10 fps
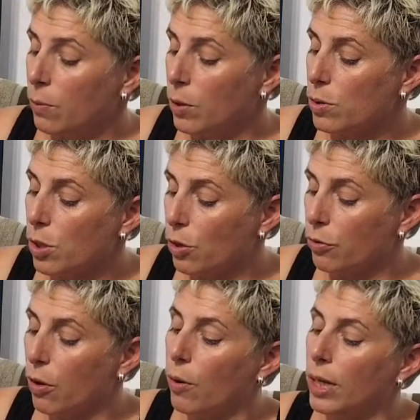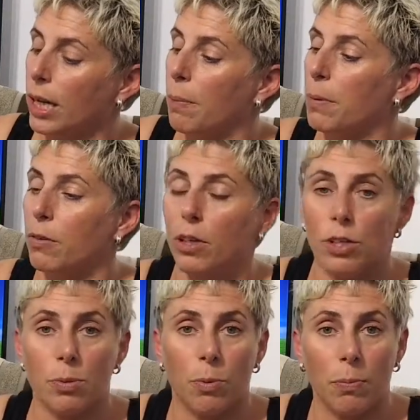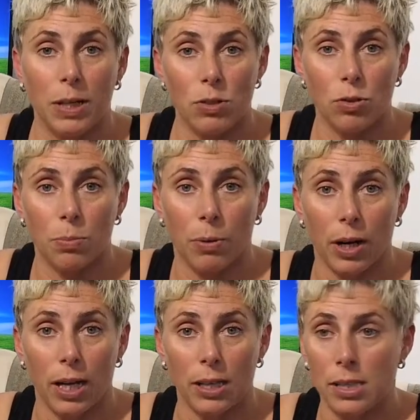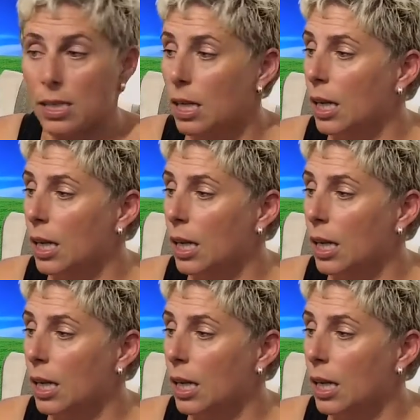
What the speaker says: We also throw in a couple of reusable menstrual products.